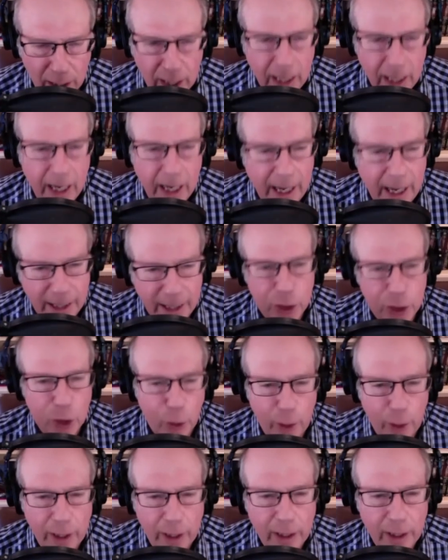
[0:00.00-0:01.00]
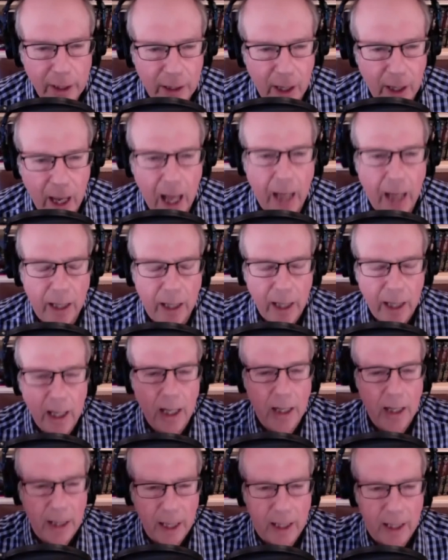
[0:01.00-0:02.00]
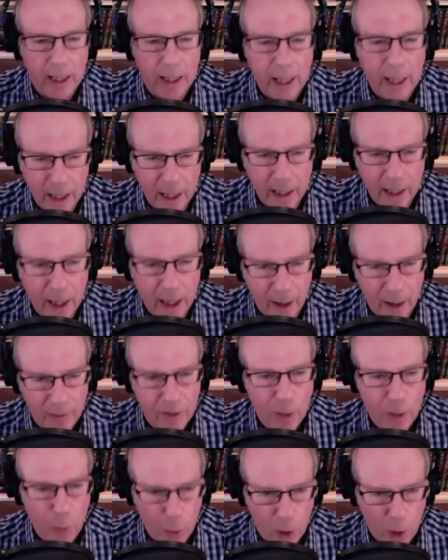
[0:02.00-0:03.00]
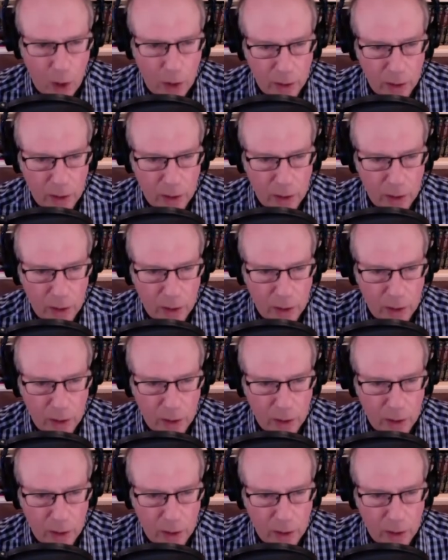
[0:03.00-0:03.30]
he's treated like the king of the world